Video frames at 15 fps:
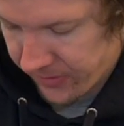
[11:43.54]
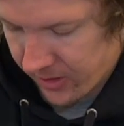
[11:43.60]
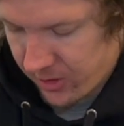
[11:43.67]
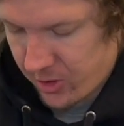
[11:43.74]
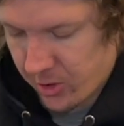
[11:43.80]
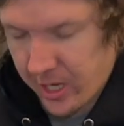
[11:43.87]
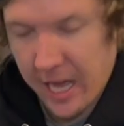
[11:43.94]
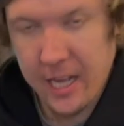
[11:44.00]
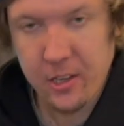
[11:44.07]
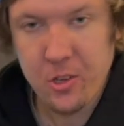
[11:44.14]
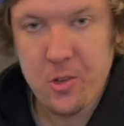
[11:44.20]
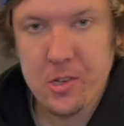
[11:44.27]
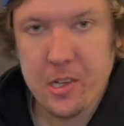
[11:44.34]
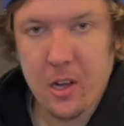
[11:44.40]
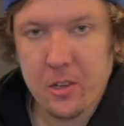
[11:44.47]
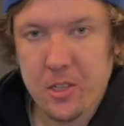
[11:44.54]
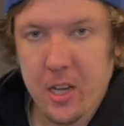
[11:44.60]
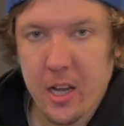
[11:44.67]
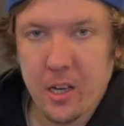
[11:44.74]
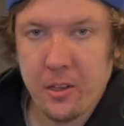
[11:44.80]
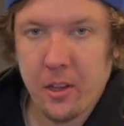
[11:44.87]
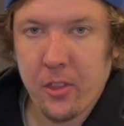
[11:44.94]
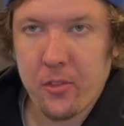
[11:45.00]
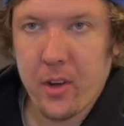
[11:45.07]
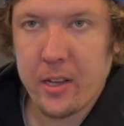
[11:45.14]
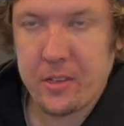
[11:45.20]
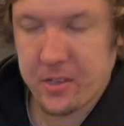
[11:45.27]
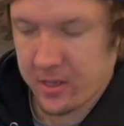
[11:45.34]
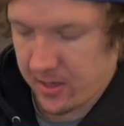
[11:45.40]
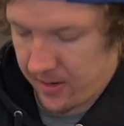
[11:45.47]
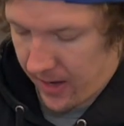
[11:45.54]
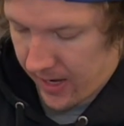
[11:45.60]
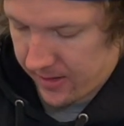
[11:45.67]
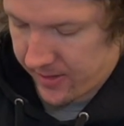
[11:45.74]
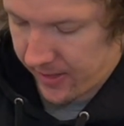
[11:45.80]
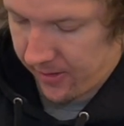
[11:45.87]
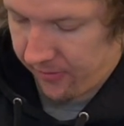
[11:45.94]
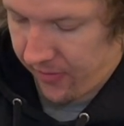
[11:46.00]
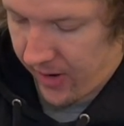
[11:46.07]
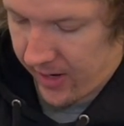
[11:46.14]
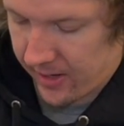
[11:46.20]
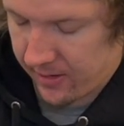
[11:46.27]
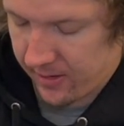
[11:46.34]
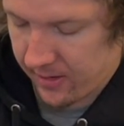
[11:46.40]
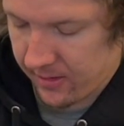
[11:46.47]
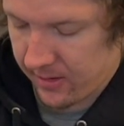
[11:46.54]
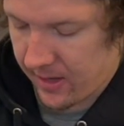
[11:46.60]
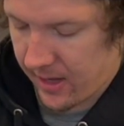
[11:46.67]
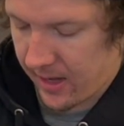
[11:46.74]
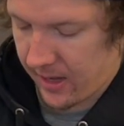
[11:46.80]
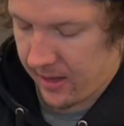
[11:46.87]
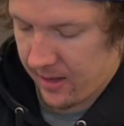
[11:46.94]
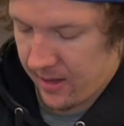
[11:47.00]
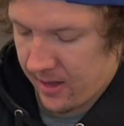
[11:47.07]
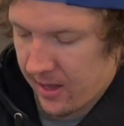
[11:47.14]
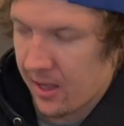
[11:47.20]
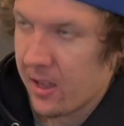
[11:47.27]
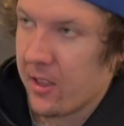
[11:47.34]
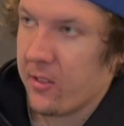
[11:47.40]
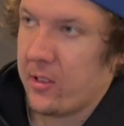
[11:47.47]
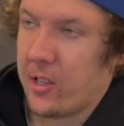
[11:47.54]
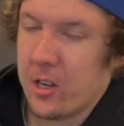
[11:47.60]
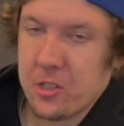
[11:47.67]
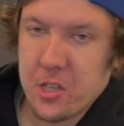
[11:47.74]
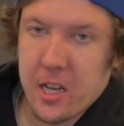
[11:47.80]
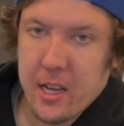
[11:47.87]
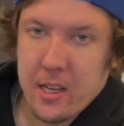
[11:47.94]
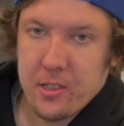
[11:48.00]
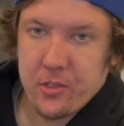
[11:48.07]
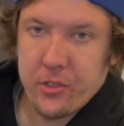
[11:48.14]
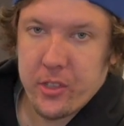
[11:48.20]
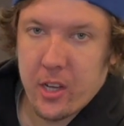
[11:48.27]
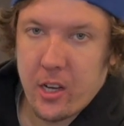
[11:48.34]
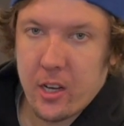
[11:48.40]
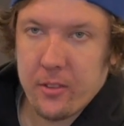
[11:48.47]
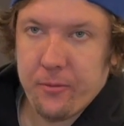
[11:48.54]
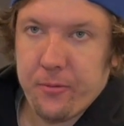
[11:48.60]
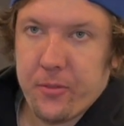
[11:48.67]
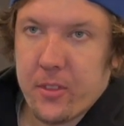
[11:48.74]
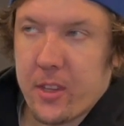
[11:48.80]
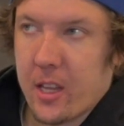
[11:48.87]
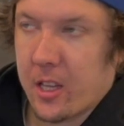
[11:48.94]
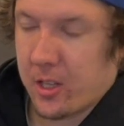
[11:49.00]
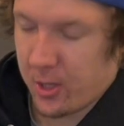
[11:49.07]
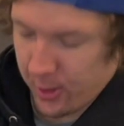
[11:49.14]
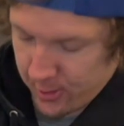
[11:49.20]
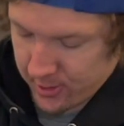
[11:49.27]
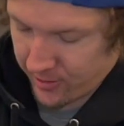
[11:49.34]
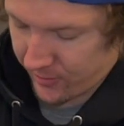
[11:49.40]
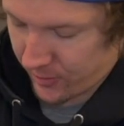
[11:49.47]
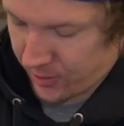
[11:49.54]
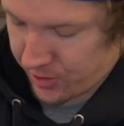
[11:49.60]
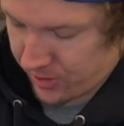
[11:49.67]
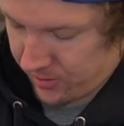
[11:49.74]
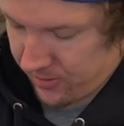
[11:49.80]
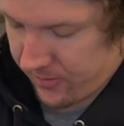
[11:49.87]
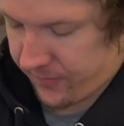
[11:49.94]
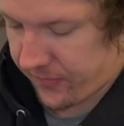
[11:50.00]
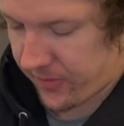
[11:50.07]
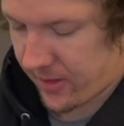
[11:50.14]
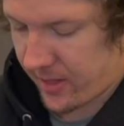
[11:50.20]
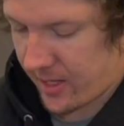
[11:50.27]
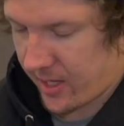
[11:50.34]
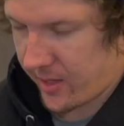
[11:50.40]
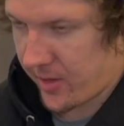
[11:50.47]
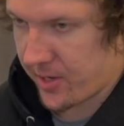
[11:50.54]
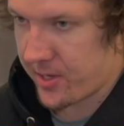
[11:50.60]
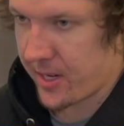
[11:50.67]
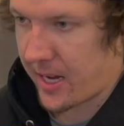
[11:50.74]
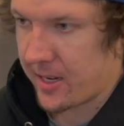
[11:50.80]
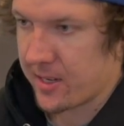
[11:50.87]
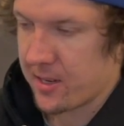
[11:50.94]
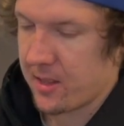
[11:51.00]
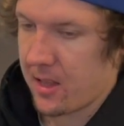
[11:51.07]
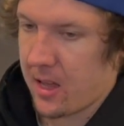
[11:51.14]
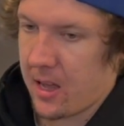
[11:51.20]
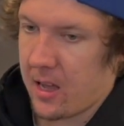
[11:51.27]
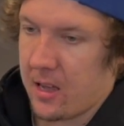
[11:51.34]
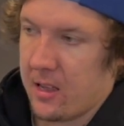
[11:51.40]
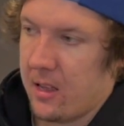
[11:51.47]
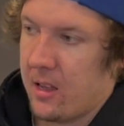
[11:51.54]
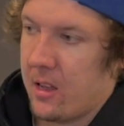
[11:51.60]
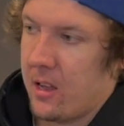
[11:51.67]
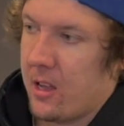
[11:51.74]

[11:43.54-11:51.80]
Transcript: You can use Loctite on the threads here. I tend to find that Loctite's not a good solution, in the sense that